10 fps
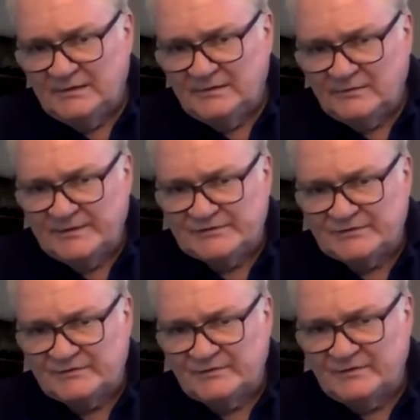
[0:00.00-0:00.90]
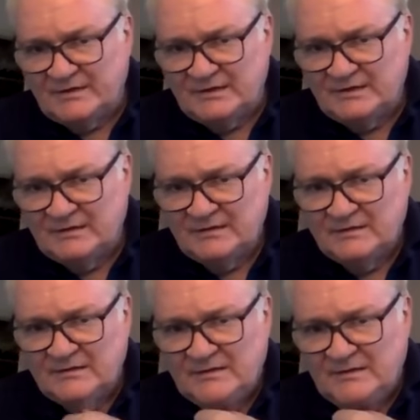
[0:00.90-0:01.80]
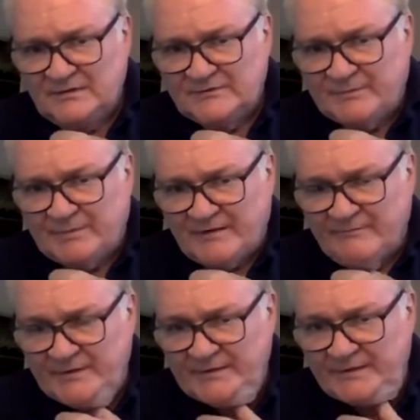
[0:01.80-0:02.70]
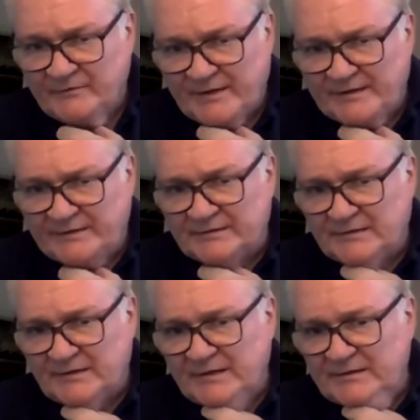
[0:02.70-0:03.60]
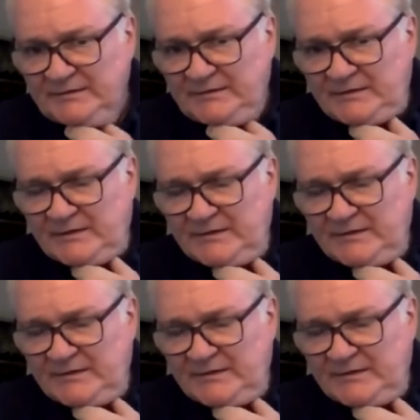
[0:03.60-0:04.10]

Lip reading: increase the supply of money and credit, and